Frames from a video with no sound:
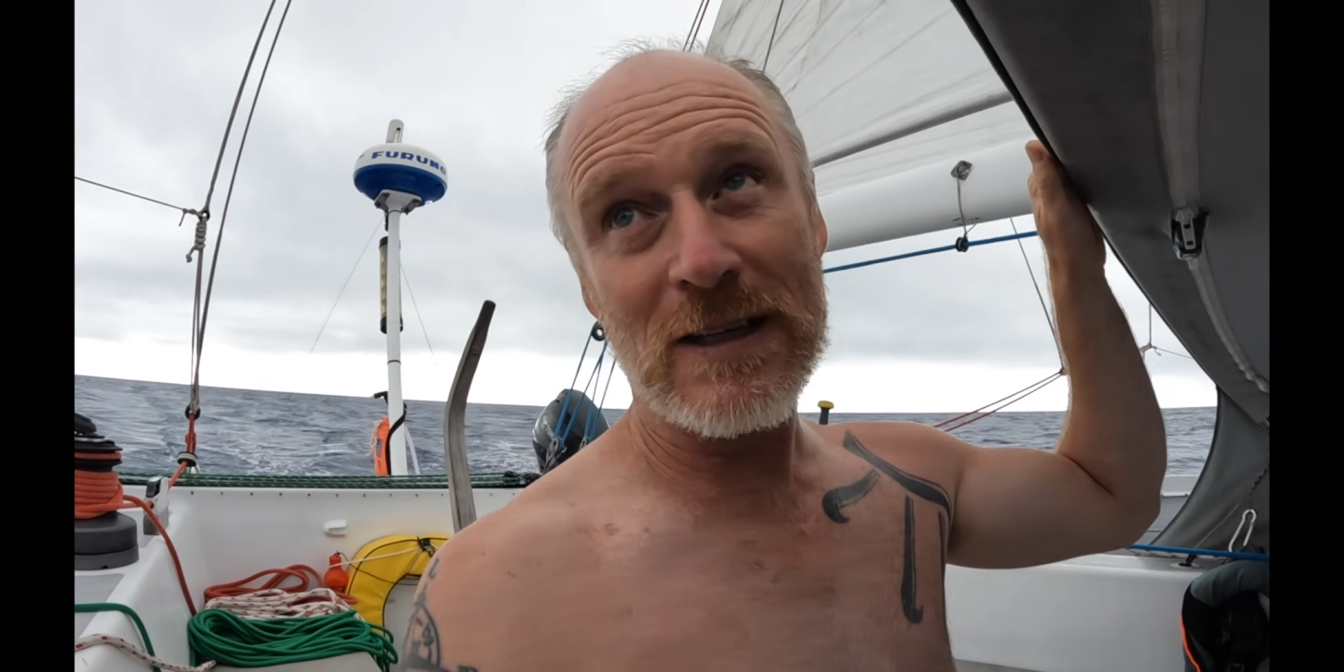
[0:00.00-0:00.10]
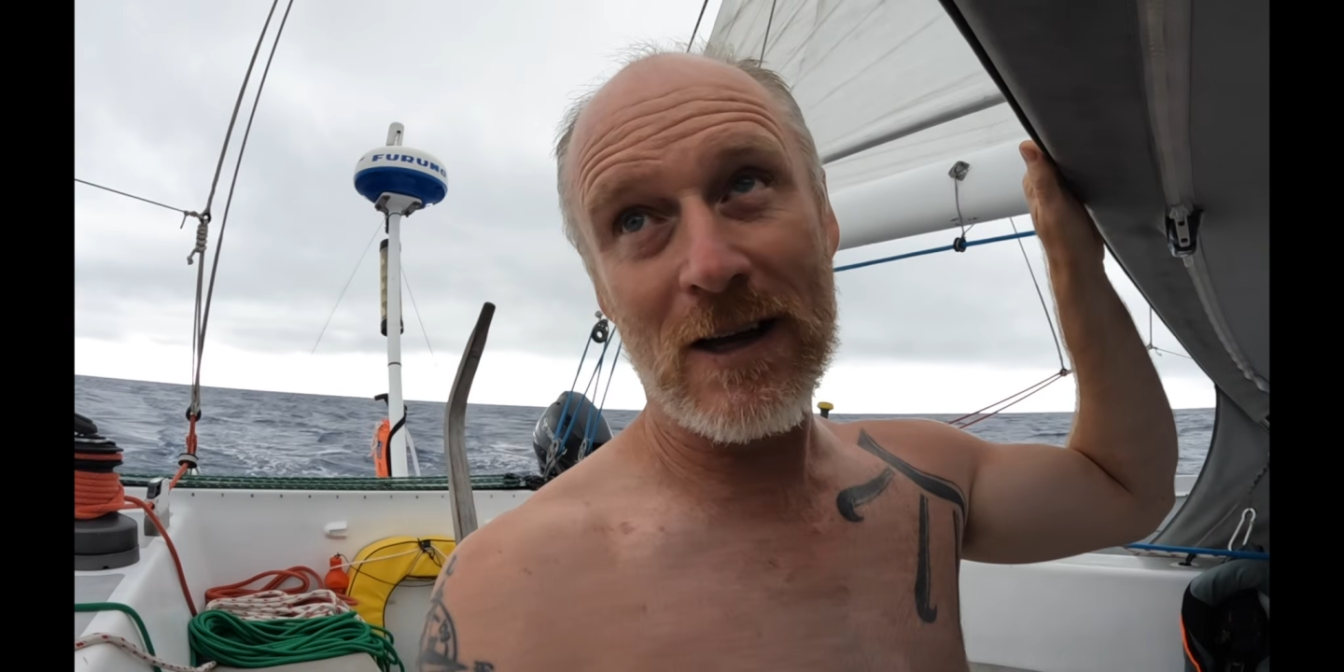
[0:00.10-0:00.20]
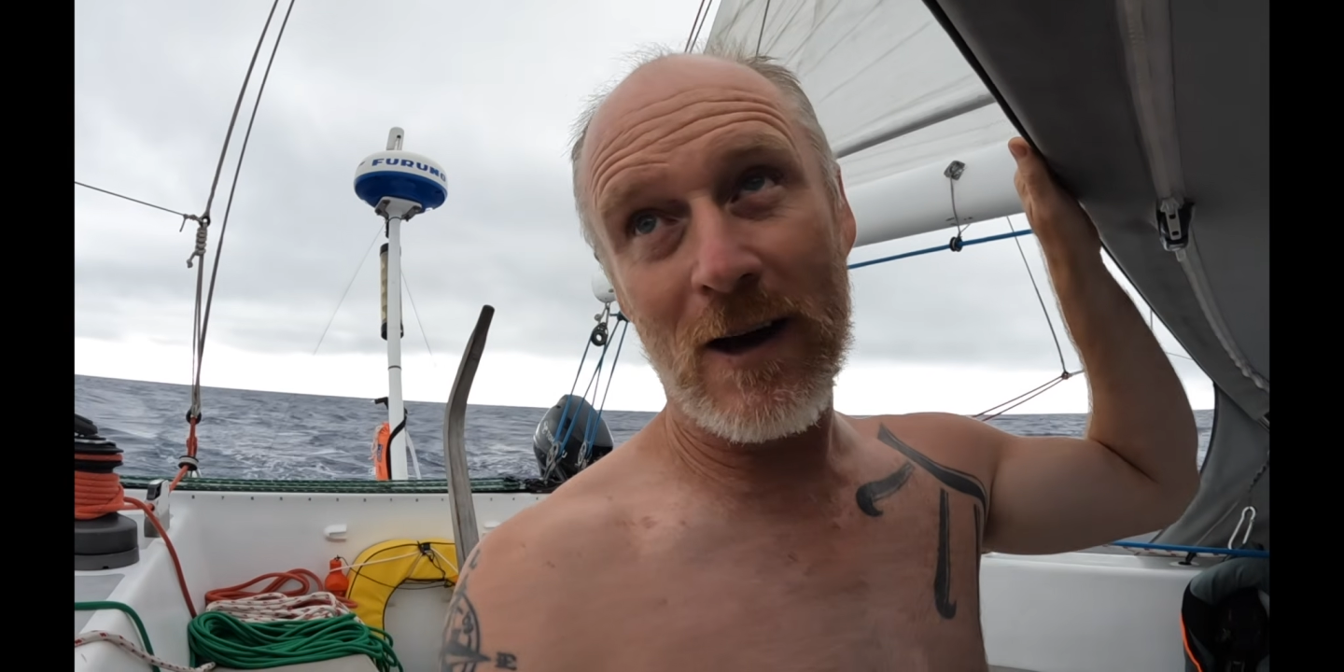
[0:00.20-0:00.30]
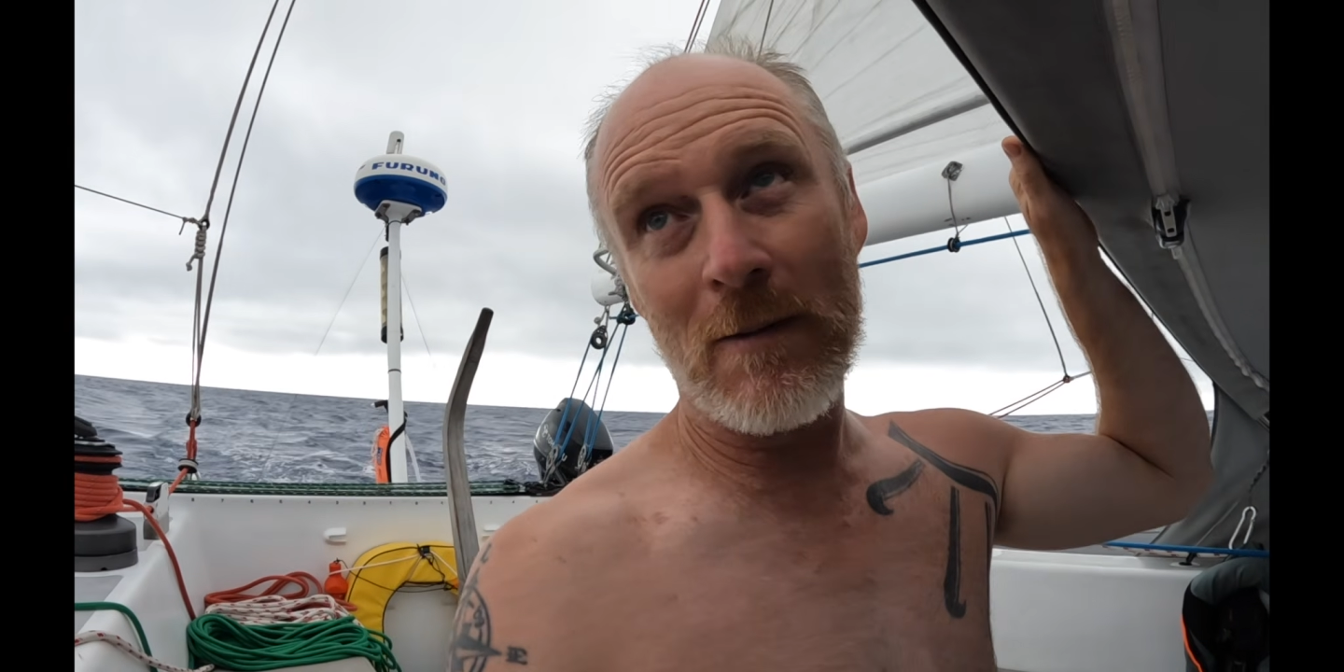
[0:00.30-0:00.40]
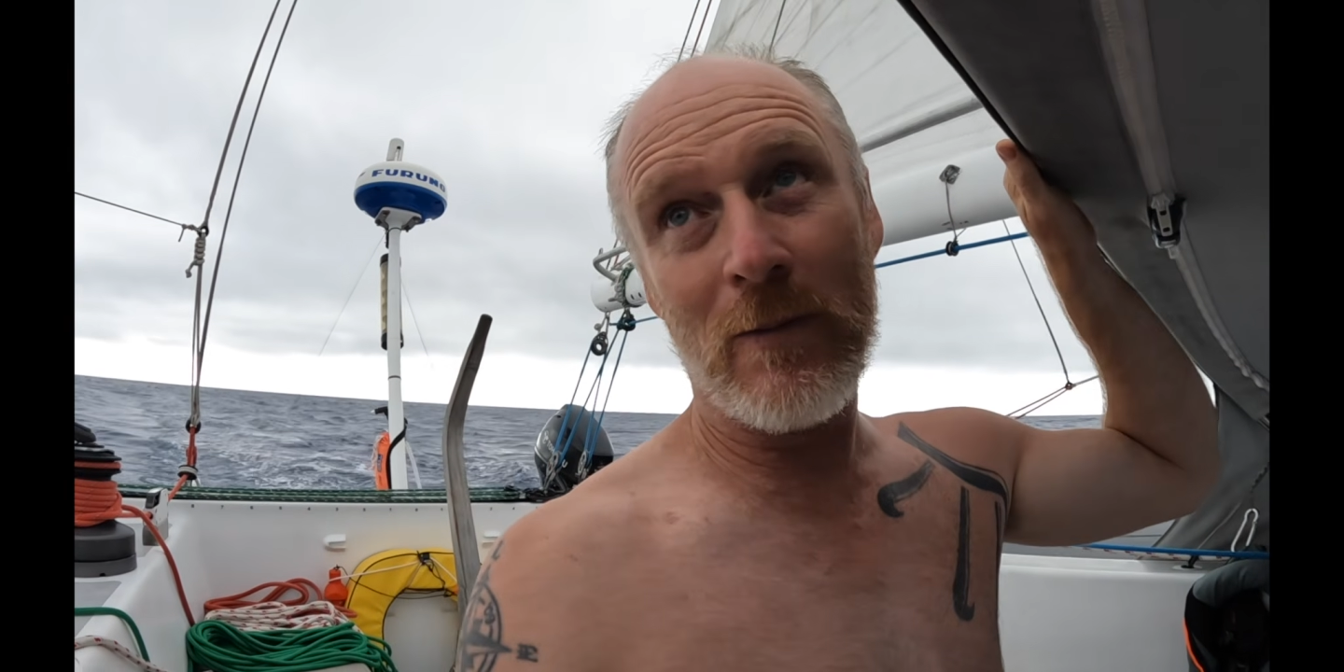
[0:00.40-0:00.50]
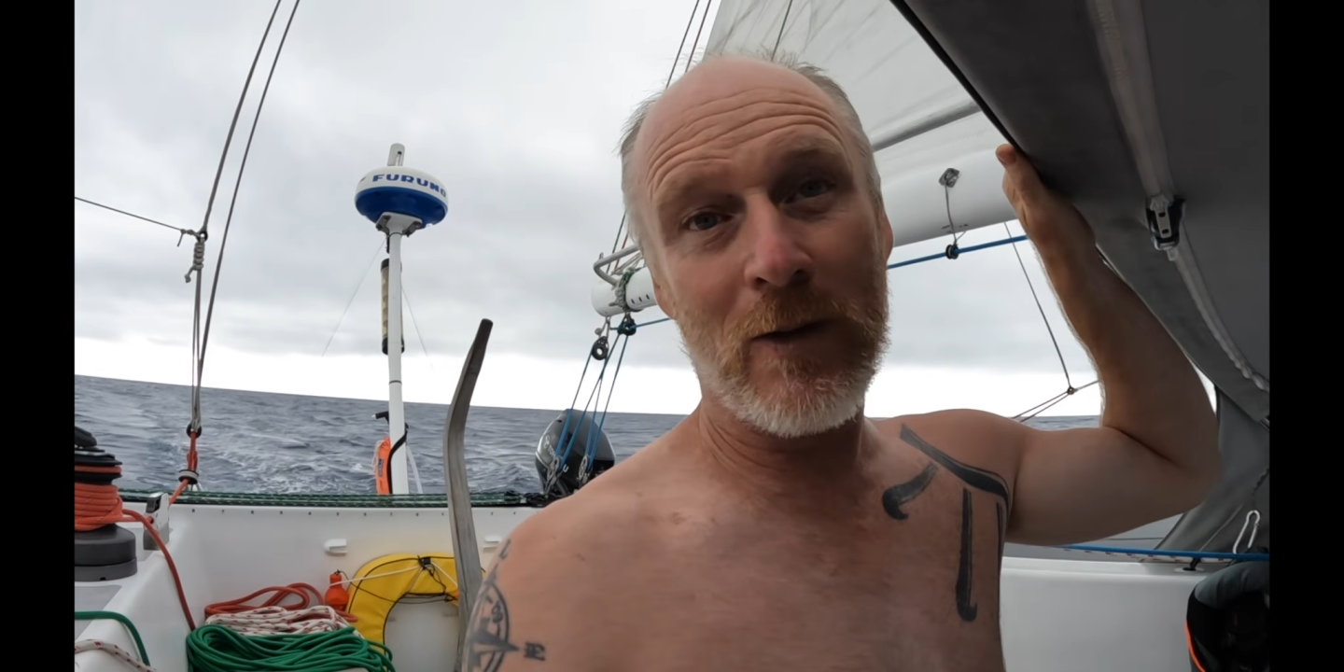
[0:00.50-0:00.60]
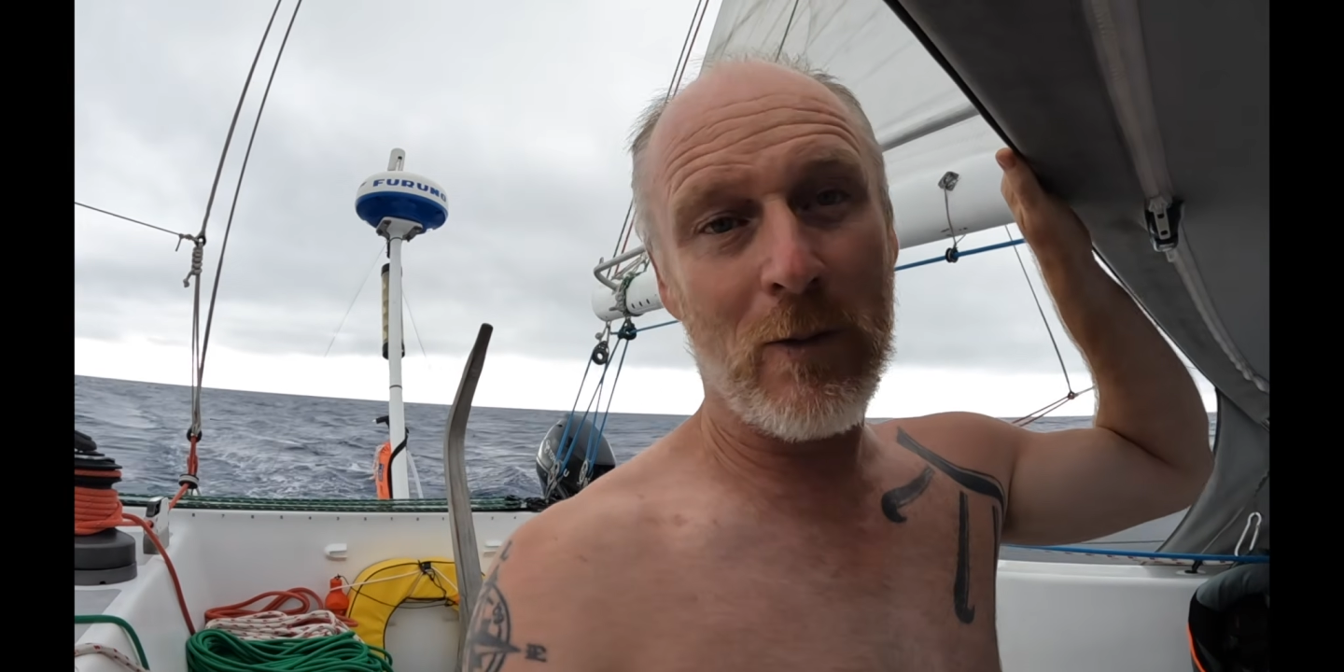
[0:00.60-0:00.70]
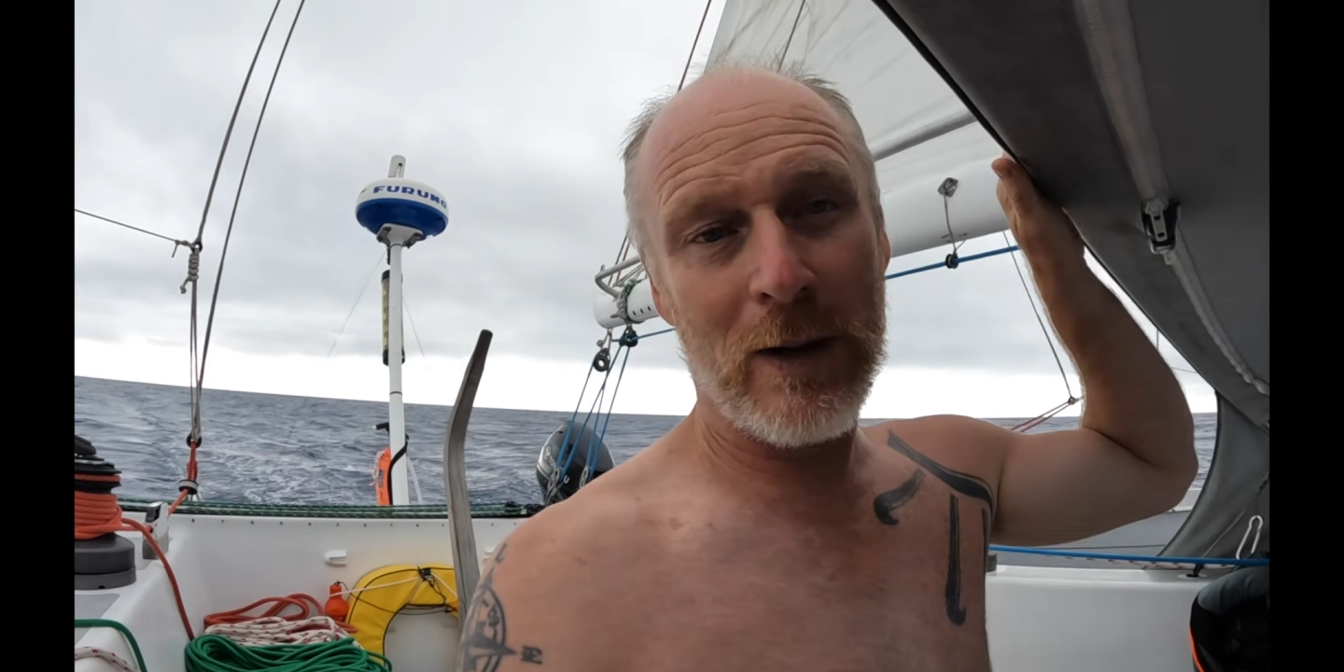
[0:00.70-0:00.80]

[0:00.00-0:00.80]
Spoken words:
time the